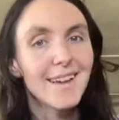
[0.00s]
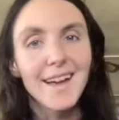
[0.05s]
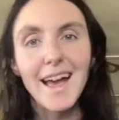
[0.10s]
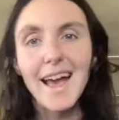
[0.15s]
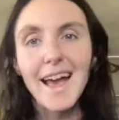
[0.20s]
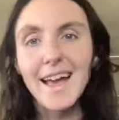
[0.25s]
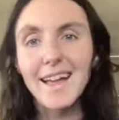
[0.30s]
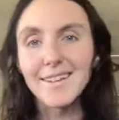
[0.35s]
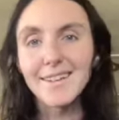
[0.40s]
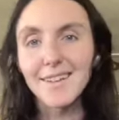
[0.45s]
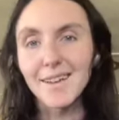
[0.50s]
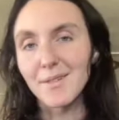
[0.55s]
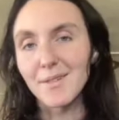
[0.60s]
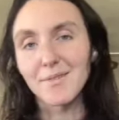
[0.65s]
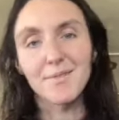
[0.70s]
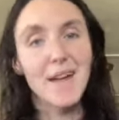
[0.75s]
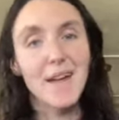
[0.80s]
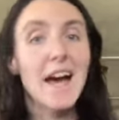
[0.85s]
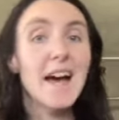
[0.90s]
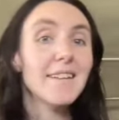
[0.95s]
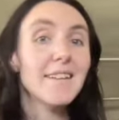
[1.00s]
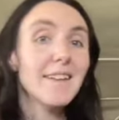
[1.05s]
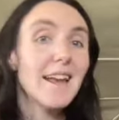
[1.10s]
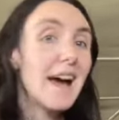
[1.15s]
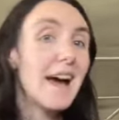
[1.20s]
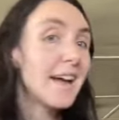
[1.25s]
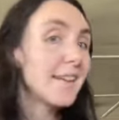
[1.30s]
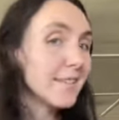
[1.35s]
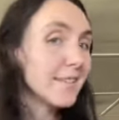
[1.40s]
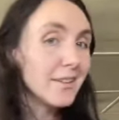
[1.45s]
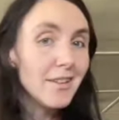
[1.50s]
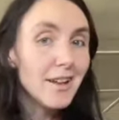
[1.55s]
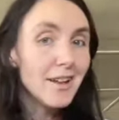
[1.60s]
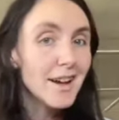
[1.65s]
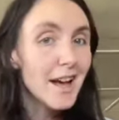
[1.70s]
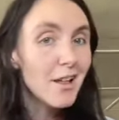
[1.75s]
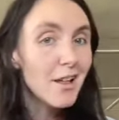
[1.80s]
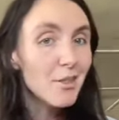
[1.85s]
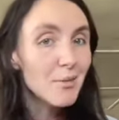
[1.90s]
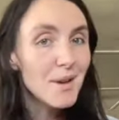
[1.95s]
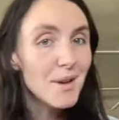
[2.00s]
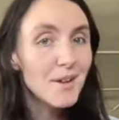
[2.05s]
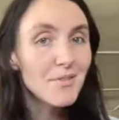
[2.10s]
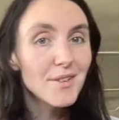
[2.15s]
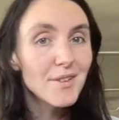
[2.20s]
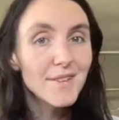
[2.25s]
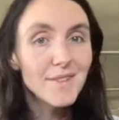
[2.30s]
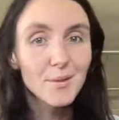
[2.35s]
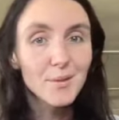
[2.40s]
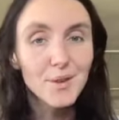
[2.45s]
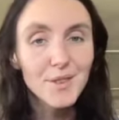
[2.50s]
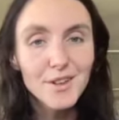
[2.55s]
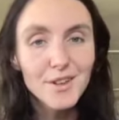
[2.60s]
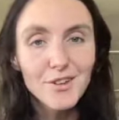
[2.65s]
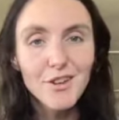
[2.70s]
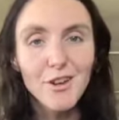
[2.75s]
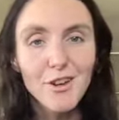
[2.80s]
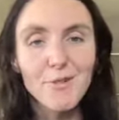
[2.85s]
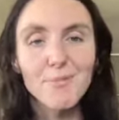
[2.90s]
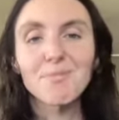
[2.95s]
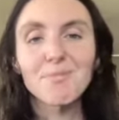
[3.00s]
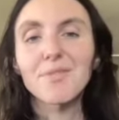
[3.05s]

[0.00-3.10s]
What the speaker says: And that has a lot of health benefits with it too.